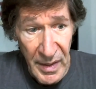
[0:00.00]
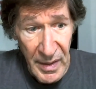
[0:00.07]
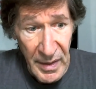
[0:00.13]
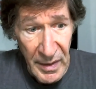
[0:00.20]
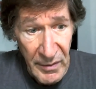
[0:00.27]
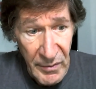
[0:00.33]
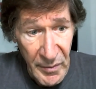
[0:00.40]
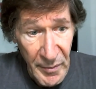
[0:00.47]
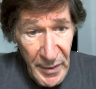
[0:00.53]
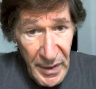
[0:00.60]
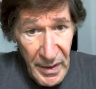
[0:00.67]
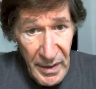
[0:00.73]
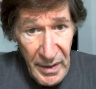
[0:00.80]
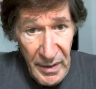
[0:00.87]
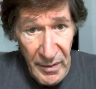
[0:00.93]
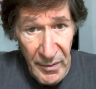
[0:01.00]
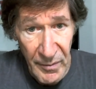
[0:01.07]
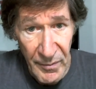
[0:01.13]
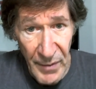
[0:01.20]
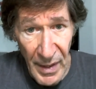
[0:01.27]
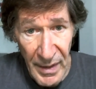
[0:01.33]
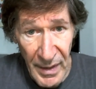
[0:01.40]
even being,
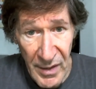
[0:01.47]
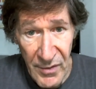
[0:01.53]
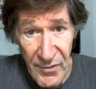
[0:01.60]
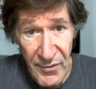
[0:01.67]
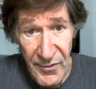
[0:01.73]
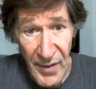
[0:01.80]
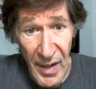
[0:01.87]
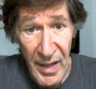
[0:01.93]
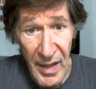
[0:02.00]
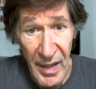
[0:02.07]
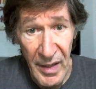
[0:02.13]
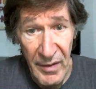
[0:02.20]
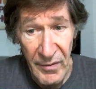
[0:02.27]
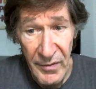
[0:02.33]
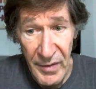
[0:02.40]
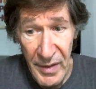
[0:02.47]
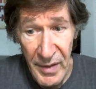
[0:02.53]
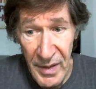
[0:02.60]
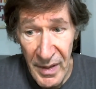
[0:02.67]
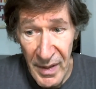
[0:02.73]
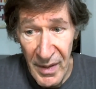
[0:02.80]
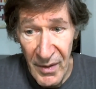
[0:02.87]
I guess, 5
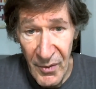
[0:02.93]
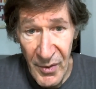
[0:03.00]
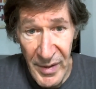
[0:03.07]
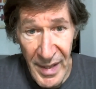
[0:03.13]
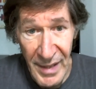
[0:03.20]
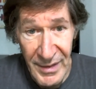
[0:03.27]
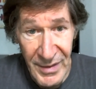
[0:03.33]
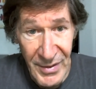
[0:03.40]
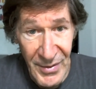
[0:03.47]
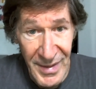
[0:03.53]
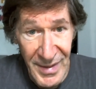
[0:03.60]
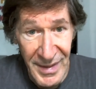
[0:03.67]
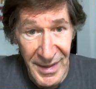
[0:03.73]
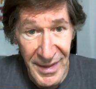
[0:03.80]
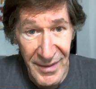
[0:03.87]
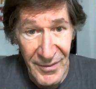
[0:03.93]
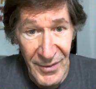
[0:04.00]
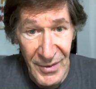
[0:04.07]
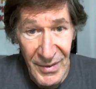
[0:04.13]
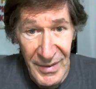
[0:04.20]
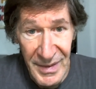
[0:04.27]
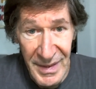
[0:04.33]
without doing
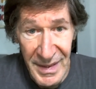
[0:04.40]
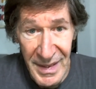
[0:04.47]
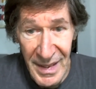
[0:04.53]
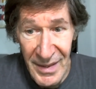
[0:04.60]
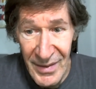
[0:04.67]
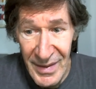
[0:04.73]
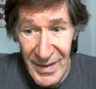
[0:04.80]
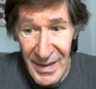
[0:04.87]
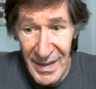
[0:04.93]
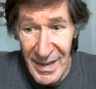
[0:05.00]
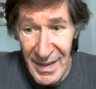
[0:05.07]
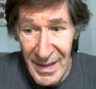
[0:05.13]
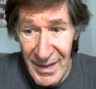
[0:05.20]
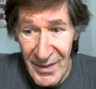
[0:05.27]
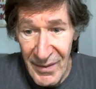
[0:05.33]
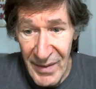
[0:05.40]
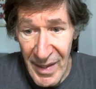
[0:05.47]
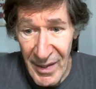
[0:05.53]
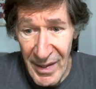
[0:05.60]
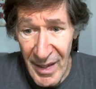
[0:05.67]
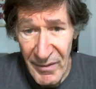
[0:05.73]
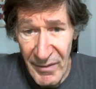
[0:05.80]
evil, without
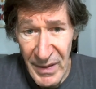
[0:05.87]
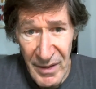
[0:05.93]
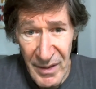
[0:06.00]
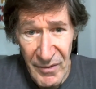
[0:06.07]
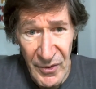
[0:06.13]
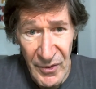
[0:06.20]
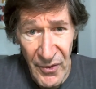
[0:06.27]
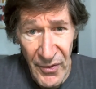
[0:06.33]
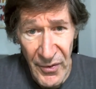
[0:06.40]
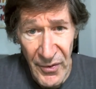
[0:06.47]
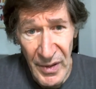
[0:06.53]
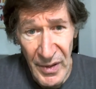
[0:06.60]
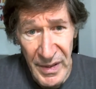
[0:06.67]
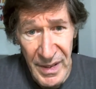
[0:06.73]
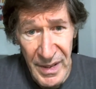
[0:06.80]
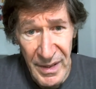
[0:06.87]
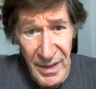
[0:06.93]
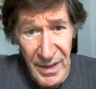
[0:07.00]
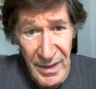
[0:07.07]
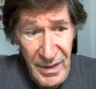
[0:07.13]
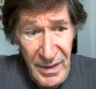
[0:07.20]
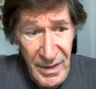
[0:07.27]
having evil thoughts,
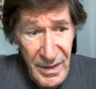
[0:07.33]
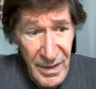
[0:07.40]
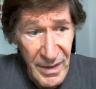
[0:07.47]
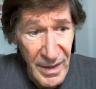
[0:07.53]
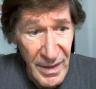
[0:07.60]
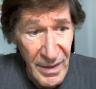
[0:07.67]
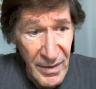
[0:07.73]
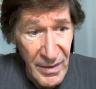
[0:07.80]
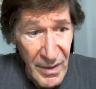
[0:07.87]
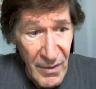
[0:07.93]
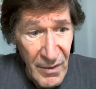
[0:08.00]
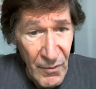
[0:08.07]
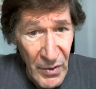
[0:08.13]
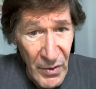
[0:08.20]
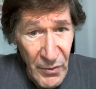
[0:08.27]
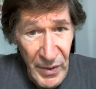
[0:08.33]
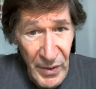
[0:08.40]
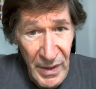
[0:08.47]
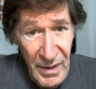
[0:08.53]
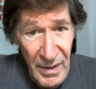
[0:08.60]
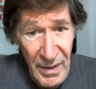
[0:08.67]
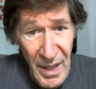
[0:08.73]
and just, whether we
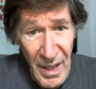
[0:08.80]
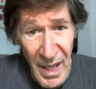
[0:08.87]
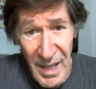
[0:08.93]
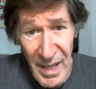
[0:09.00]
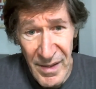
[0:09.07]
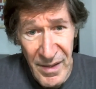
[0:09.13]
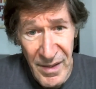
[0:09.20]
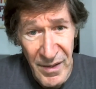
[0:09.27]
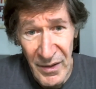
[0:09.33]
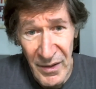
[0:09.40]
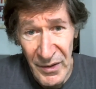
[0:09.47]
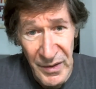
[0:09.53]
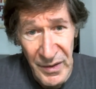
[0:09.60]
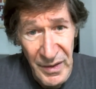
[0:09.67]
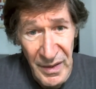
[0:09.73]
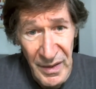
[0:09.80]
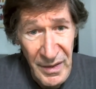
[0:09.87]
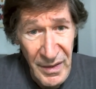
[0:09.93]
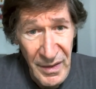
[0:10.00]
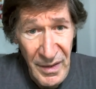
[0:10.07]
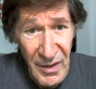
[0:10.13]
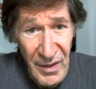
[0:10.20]
lie, steal, cheat,
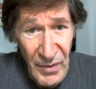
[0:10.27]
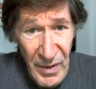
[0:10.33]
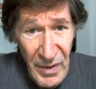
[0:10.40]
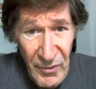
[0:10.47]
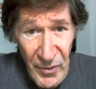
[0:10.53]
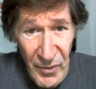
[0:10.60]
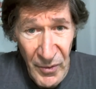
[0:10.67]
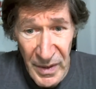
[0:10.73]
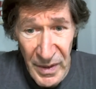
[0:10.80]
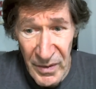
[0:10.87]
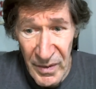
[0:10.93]
whatever we do.